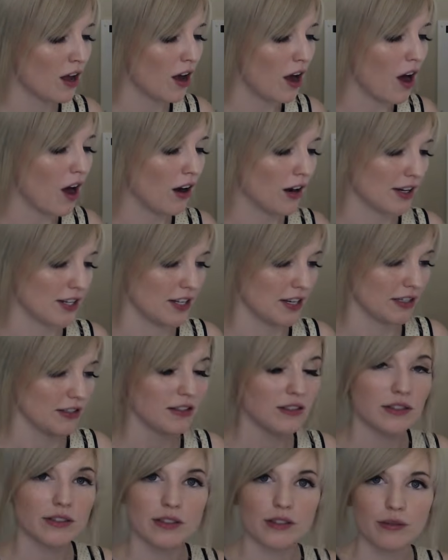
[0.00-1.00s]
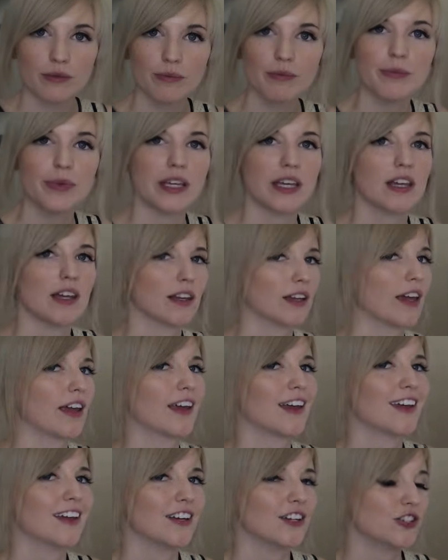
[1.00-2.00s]
audience, being
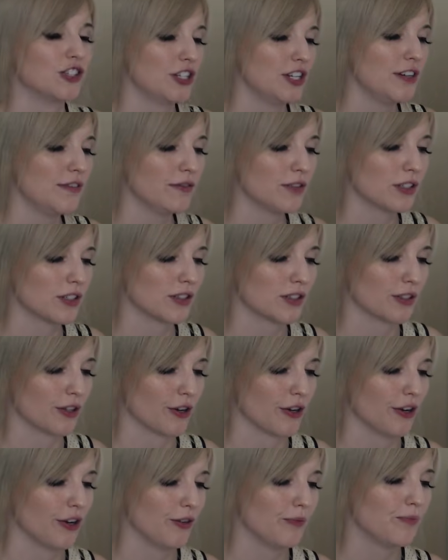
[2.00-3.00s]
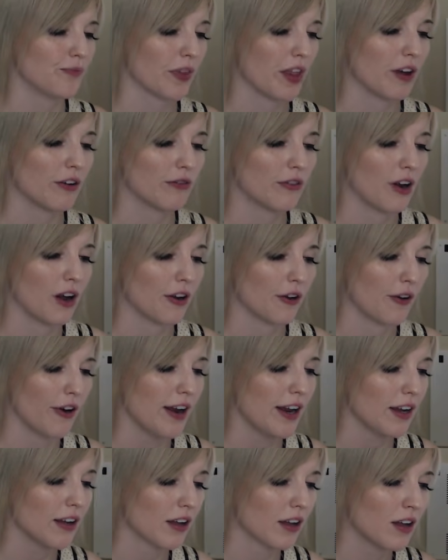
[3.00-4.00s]
a chief concern of
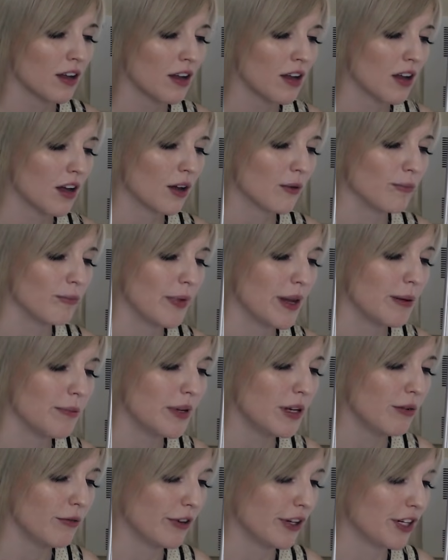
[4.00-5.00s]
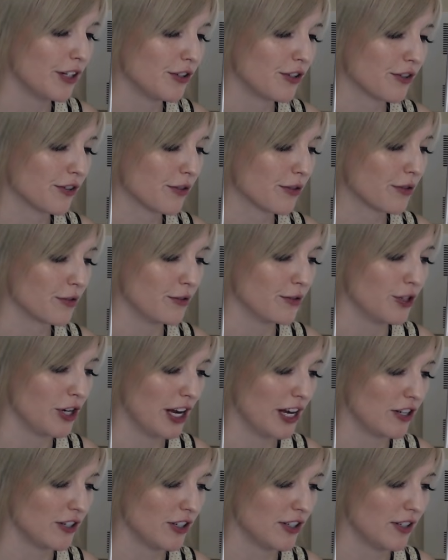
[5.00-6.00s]
rhetoric, may be reached through
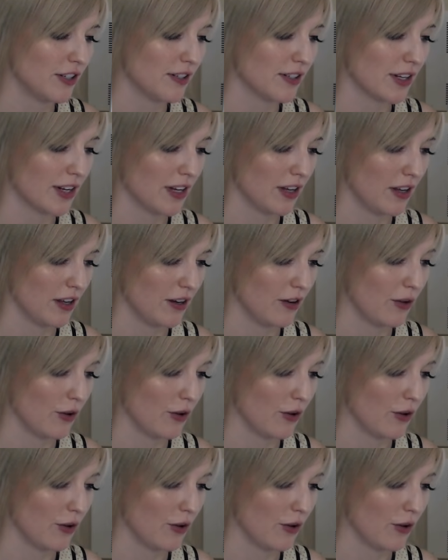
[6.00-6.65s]
changes in